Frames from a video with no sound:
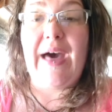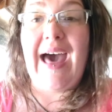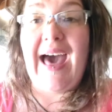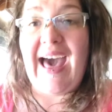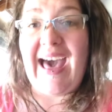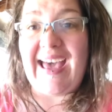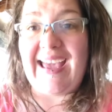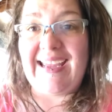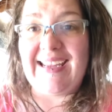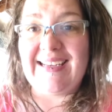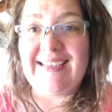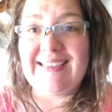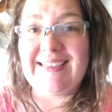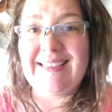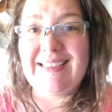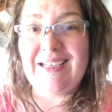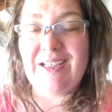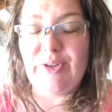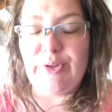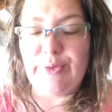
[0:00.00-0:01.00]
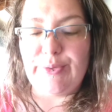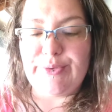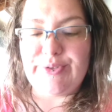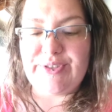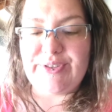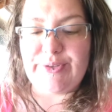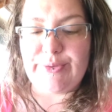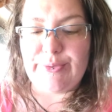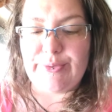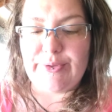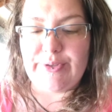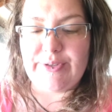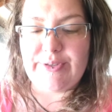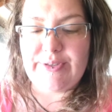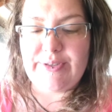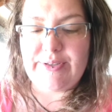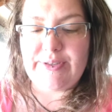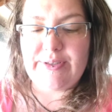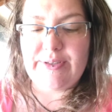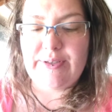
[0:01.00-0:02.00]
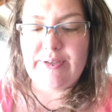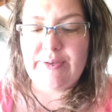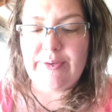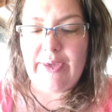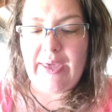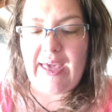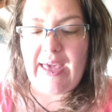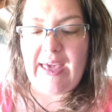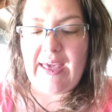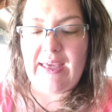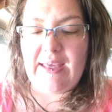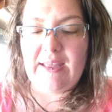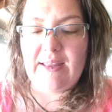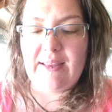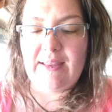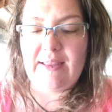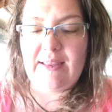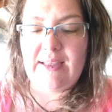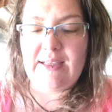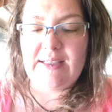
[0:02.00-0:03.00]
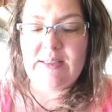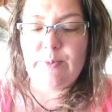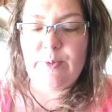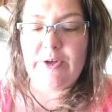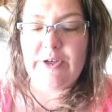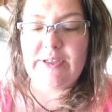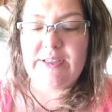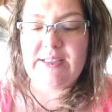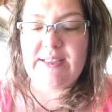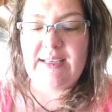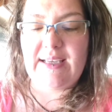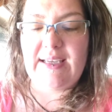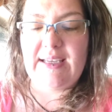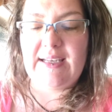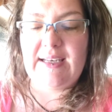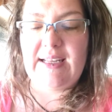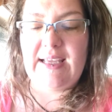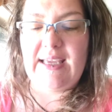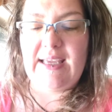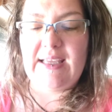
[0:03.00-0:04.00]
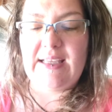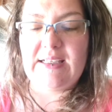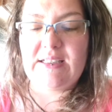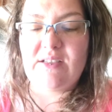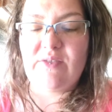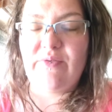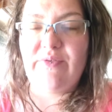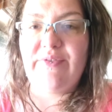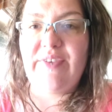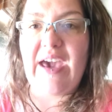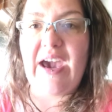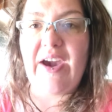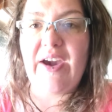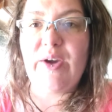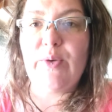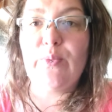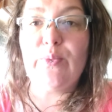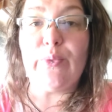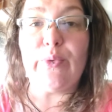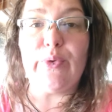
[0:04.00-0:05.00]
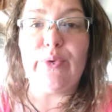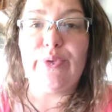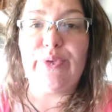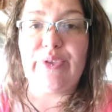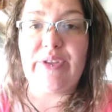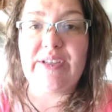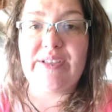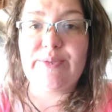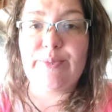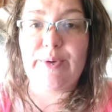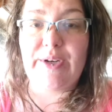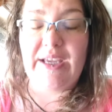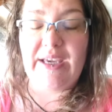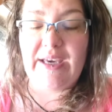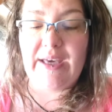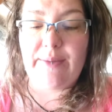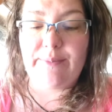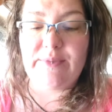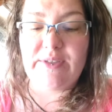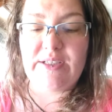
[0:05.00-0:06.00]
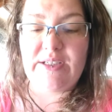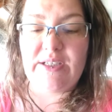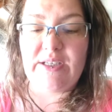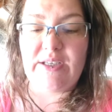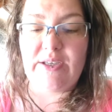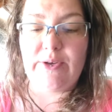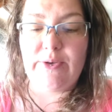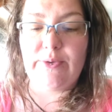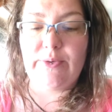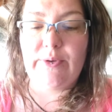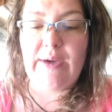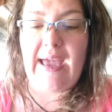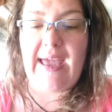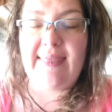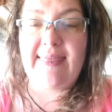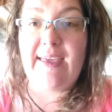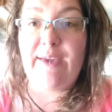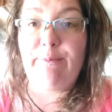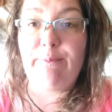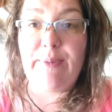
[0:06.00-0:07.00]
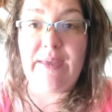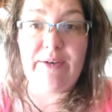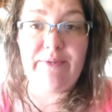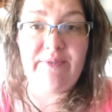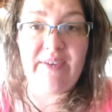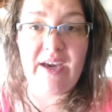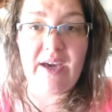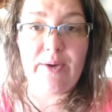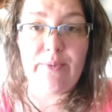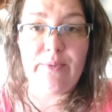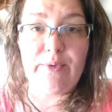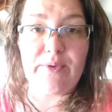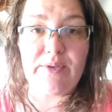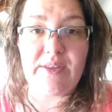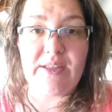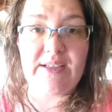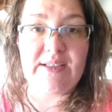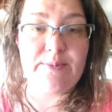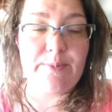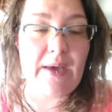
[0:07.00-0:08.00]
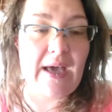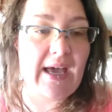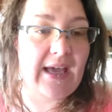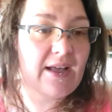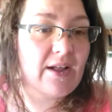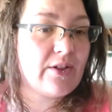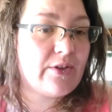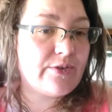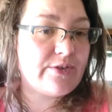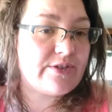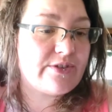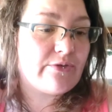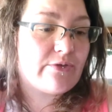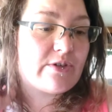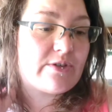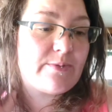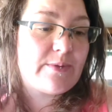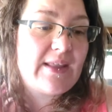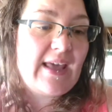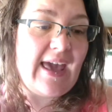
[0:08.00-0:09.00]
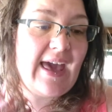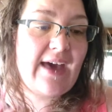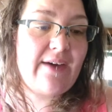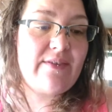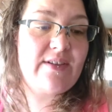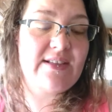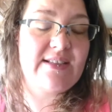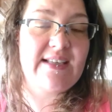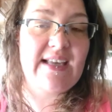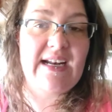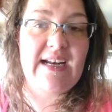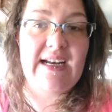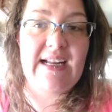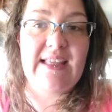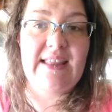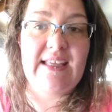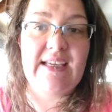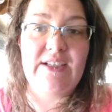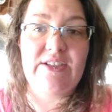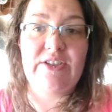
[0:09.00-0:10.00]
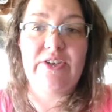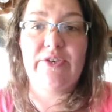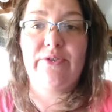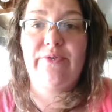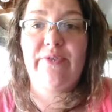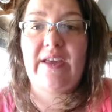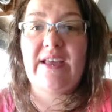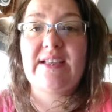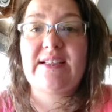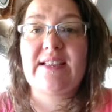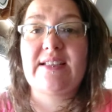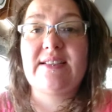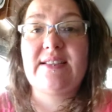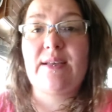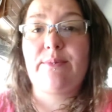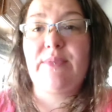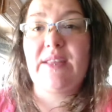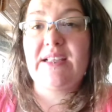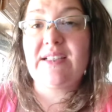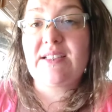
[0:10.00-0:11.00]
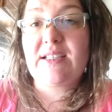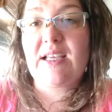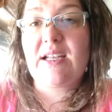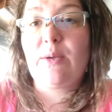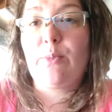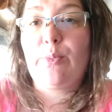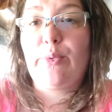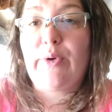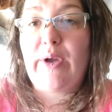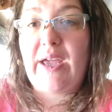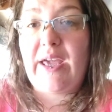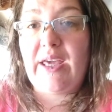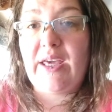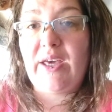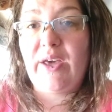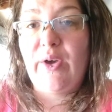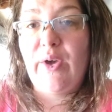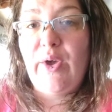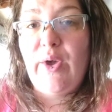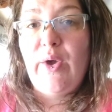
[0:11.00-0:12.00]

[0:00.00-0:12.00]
behind closed doors okay this person is very ruthless when it comes to you and they've been very ruthless behind closed doors but they haven't said anything to your face and something's going to break